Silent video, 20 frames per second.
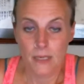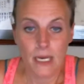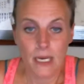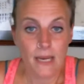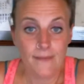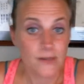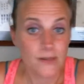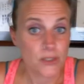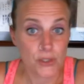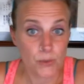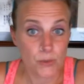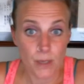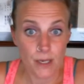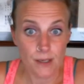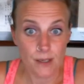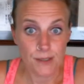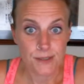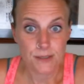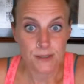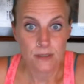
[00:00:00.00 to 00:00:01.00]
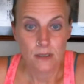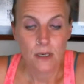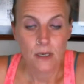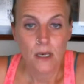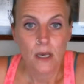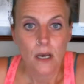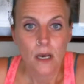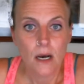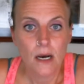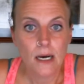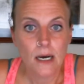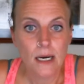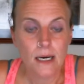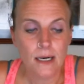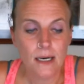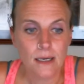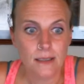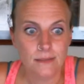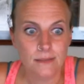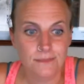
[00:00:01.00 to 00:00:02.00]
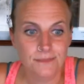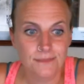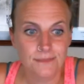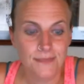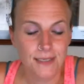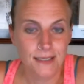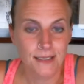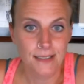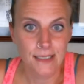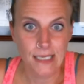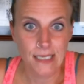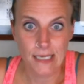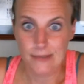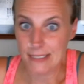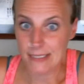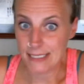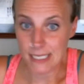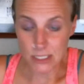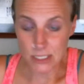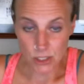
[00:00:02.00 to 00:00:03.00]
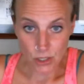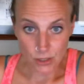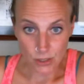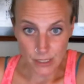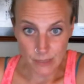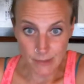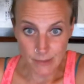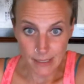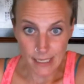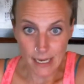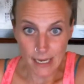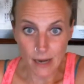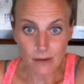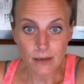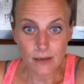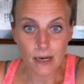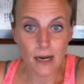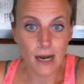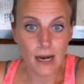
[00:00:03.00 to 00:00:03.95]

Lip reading: And that's just the way it is. And that's not to call anybody out.